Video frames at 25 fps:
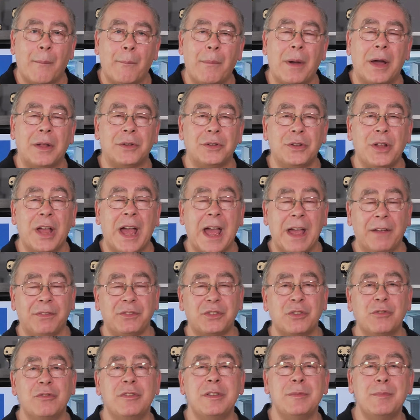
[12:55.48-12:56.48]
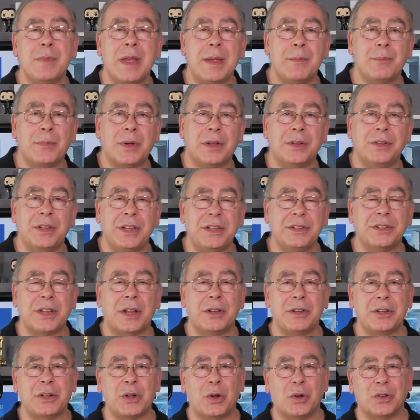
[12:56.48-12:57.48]
but you have to remember these
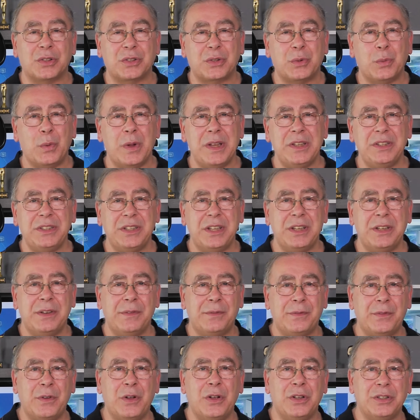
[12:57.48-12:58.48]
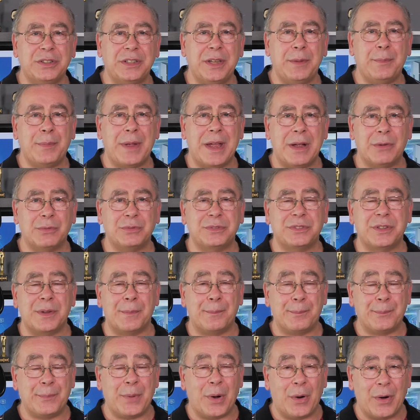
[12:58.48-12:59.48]
only cost £20 to £30
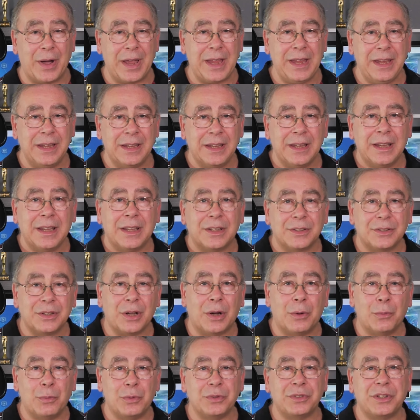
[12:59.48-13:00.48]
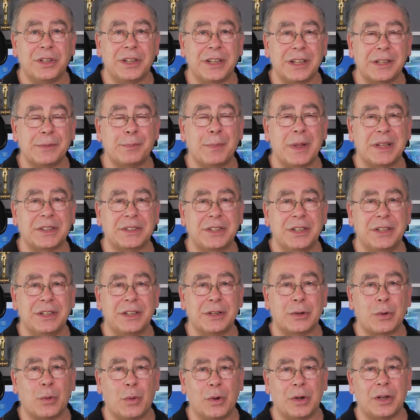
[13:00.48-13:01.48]
to buy, so I wasn't expecting
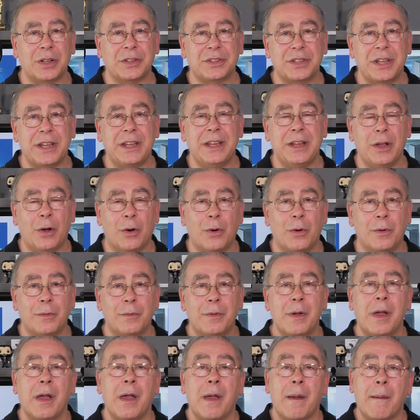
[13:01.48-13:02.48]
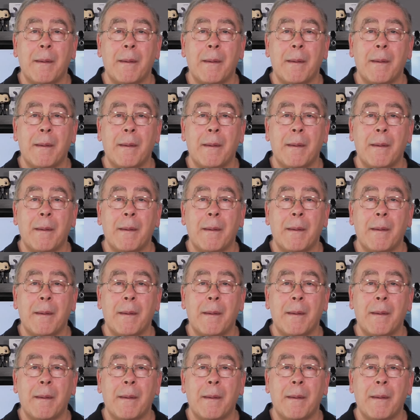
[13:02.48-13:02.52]
the quality of